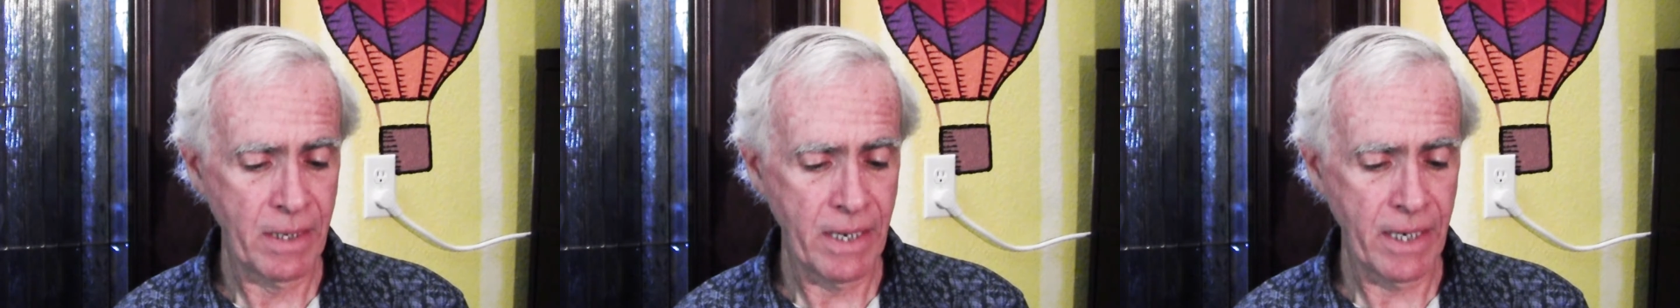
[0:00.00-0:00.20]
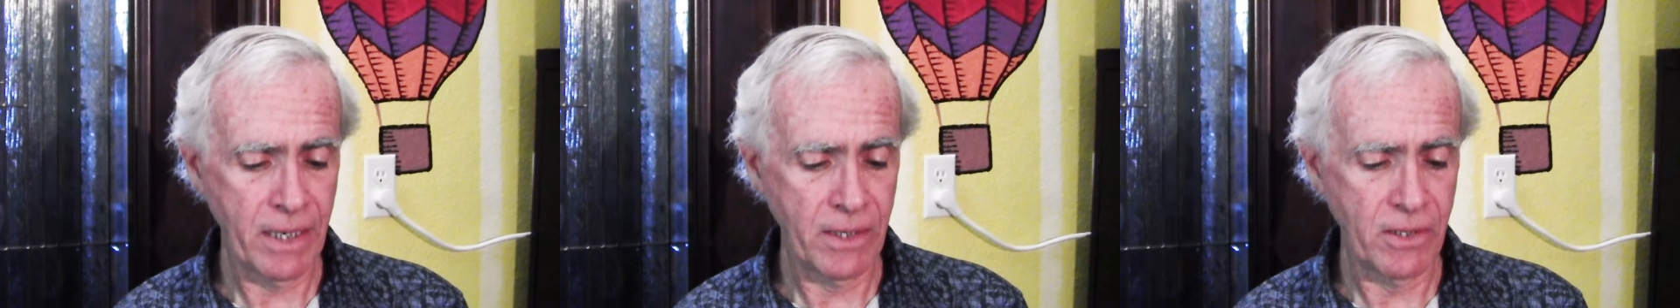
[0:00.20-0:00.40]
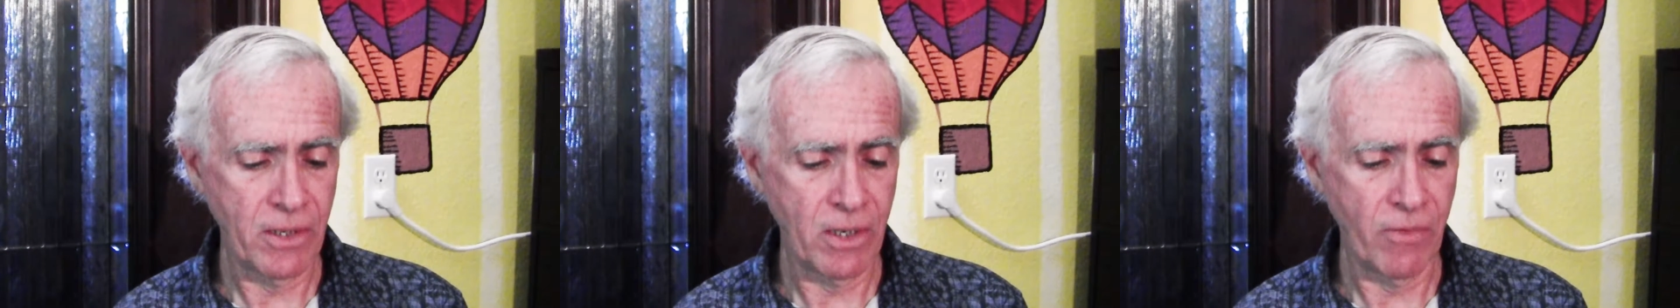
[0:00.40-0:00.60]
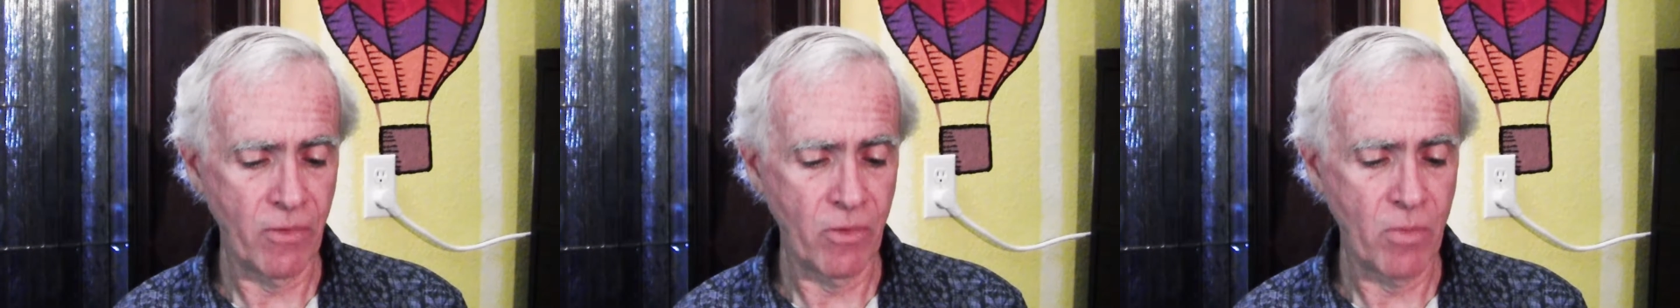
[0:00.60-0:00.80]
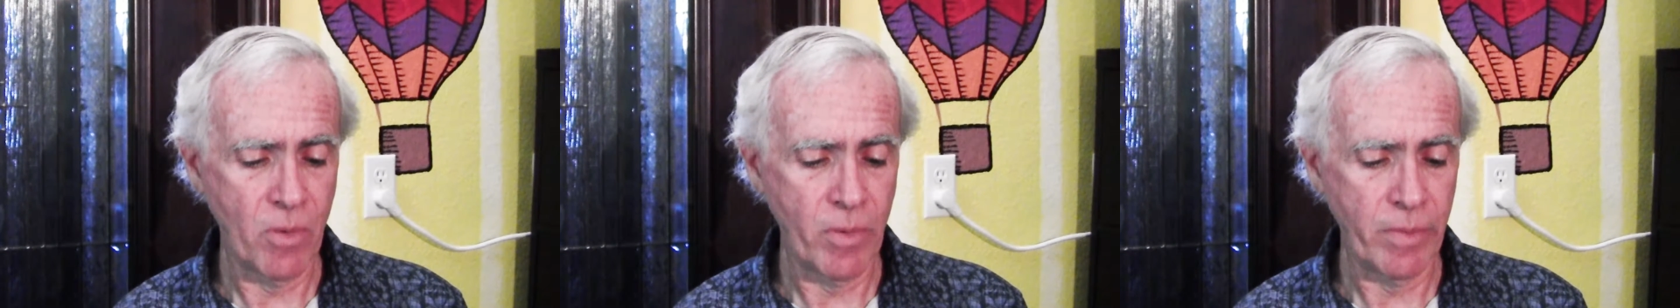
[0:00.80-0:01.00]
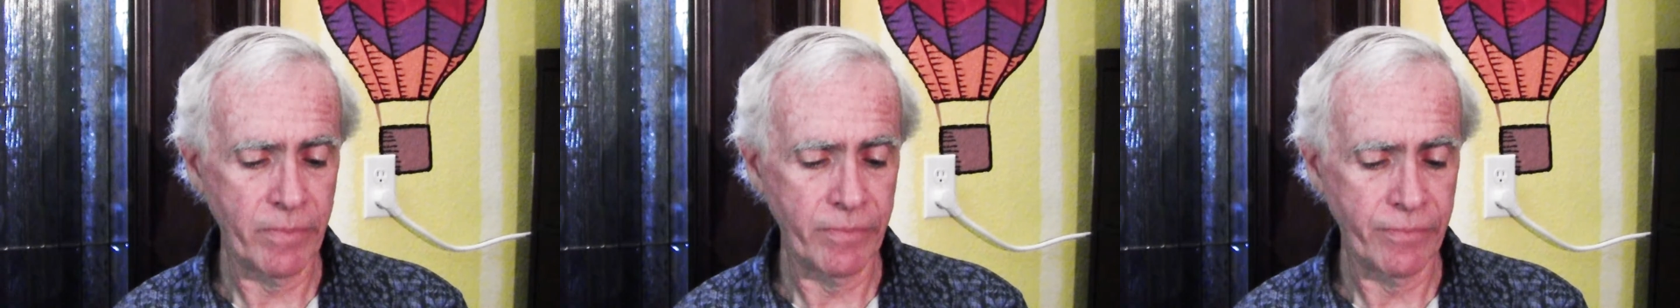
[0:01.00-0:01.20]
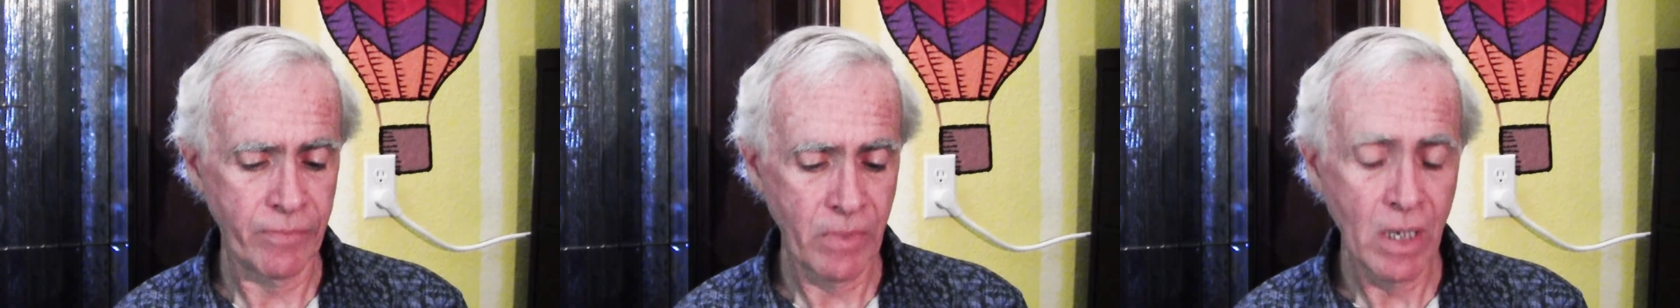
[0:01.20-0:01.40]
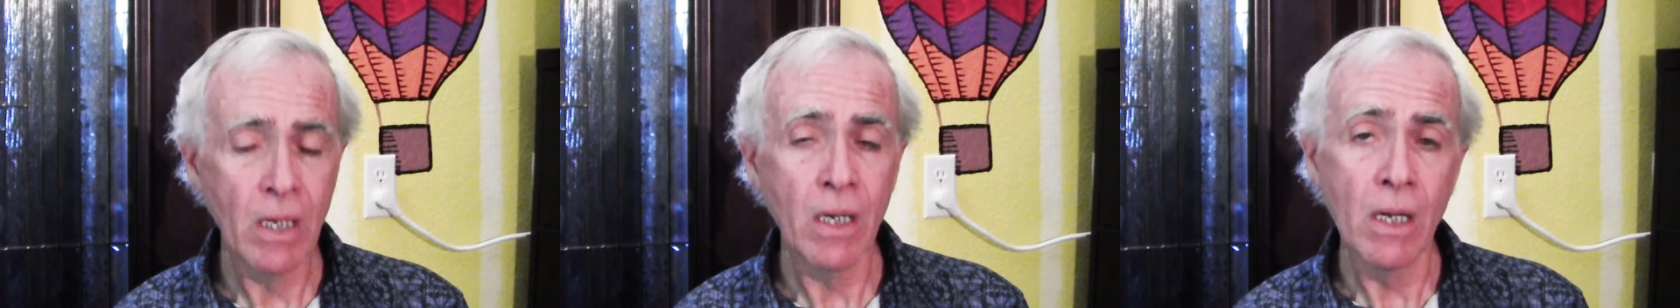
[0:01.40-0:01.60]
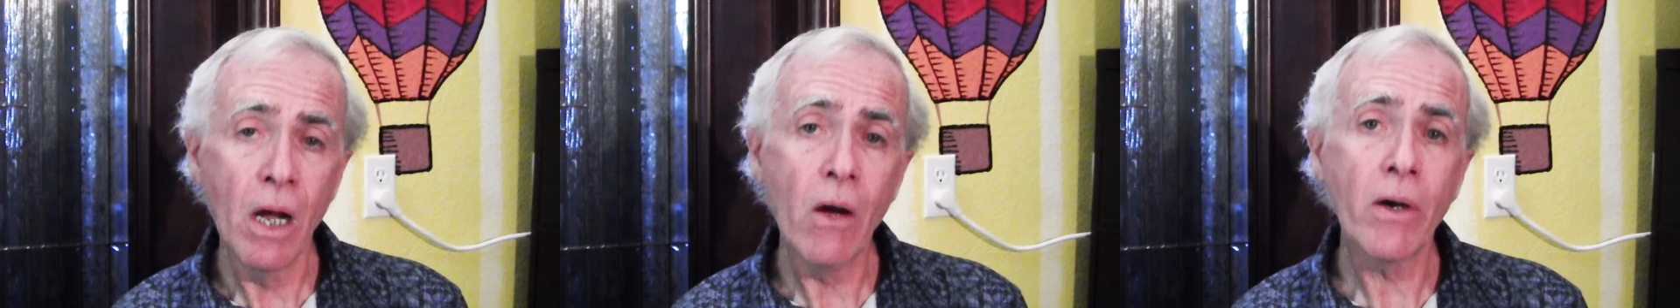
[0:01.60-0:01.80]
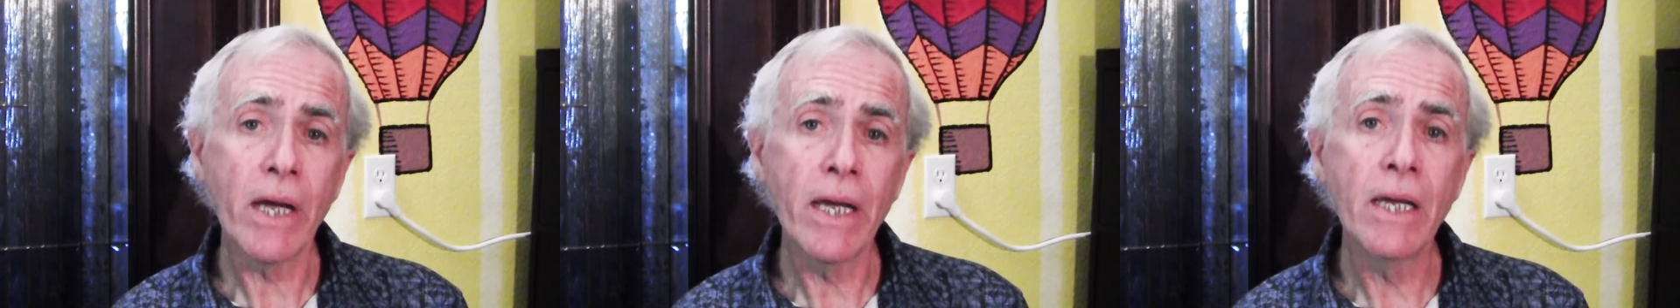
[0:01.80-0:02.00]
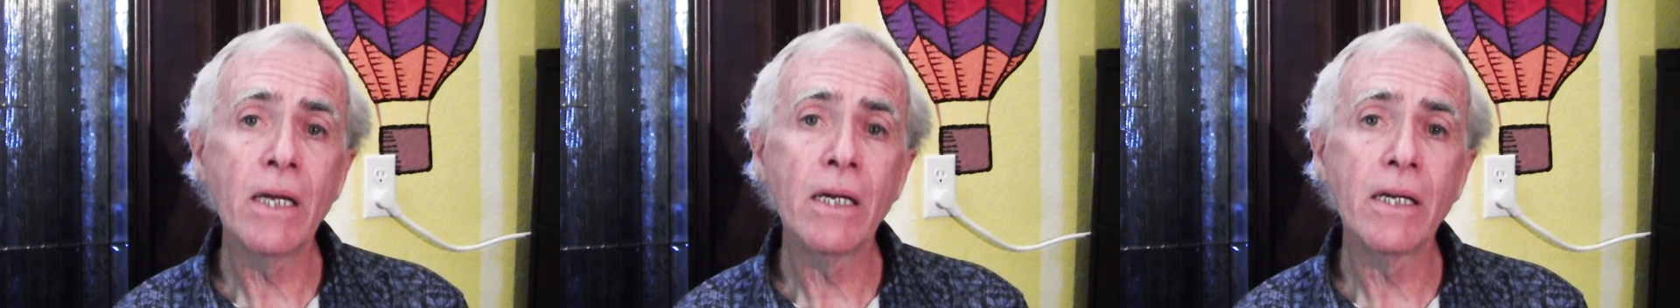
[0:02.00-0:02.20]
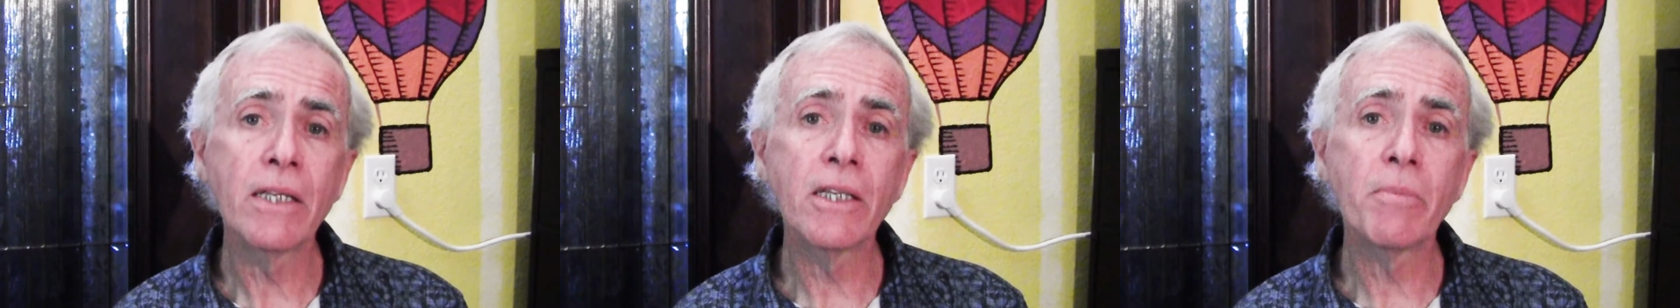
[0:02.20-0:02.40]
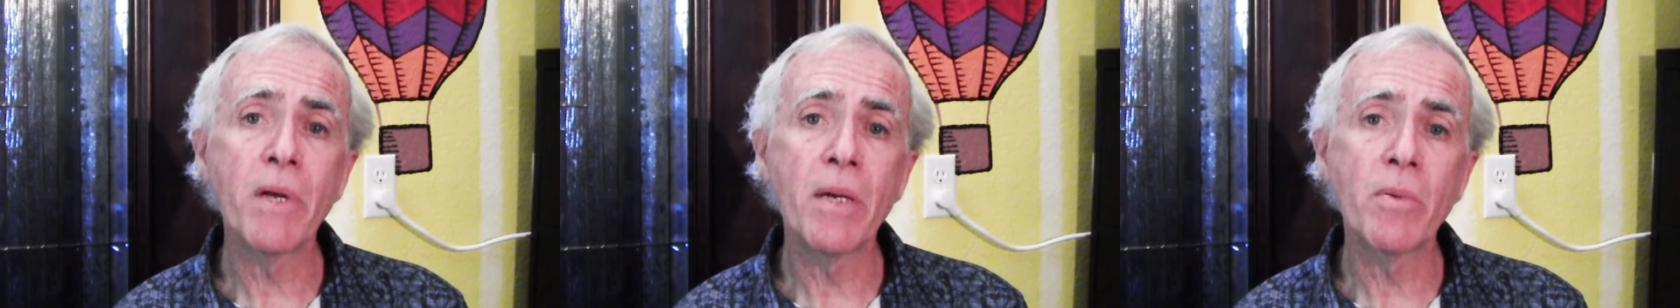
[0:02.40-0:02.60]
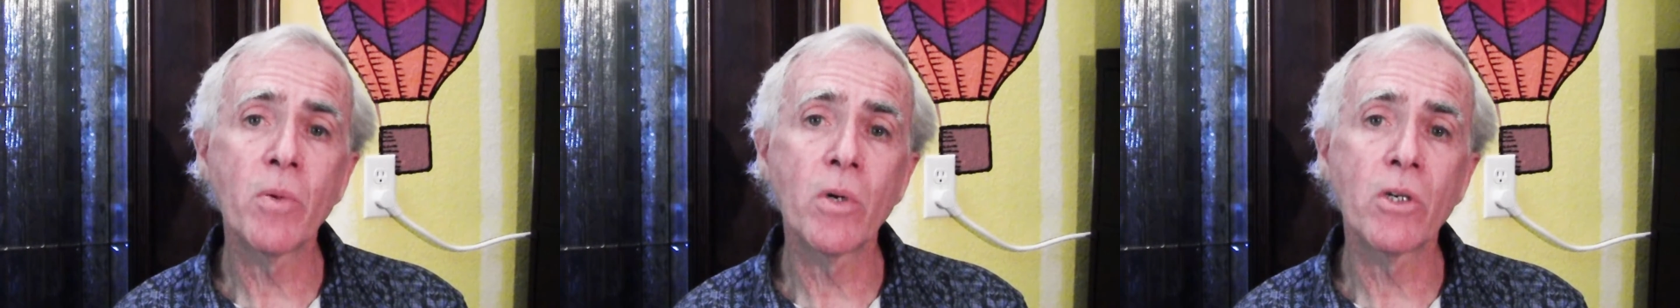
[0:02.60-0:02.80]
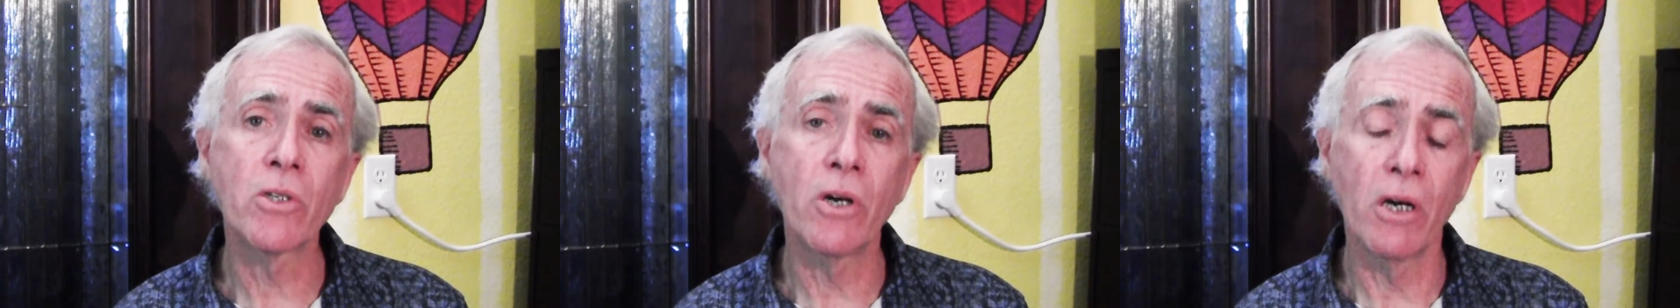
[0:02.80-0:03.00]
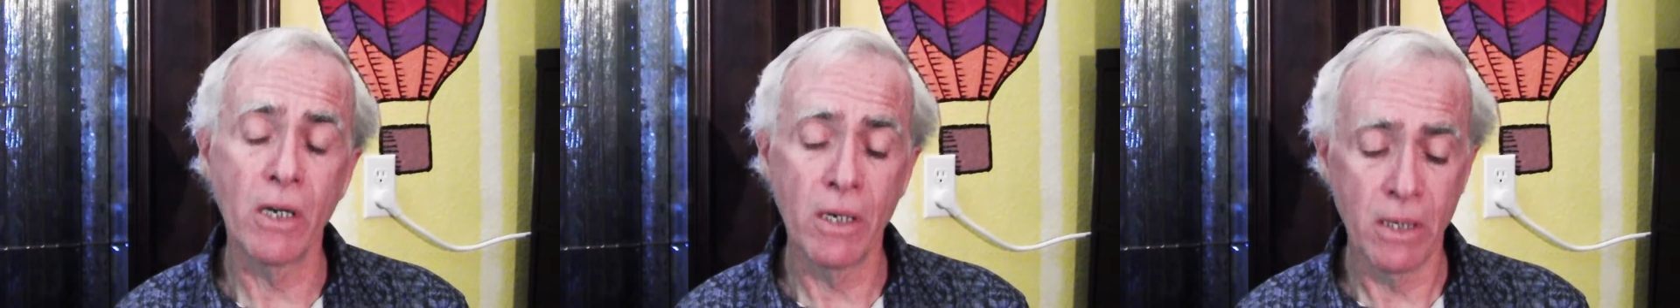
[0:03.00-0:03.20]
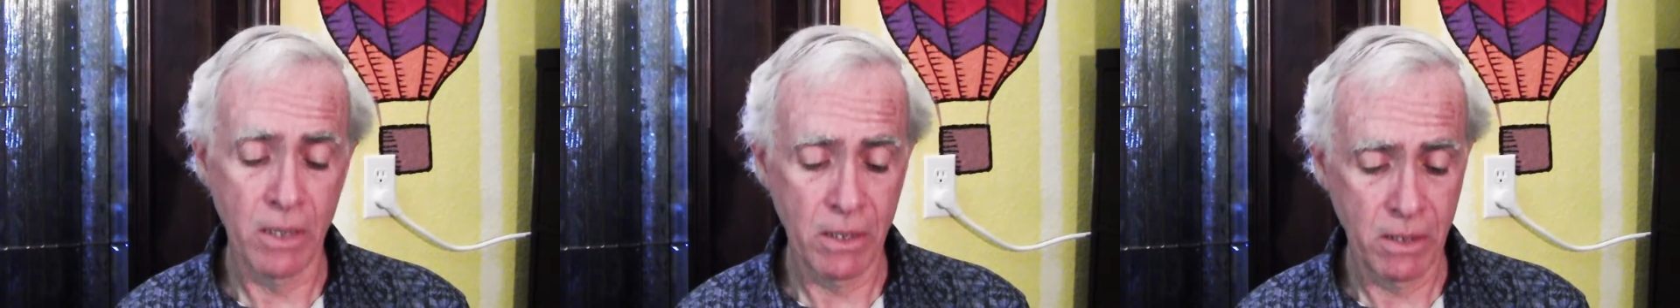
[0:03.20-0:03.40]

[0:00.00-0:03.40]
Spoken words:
I considered for a moment. Okay, get the paperwork started.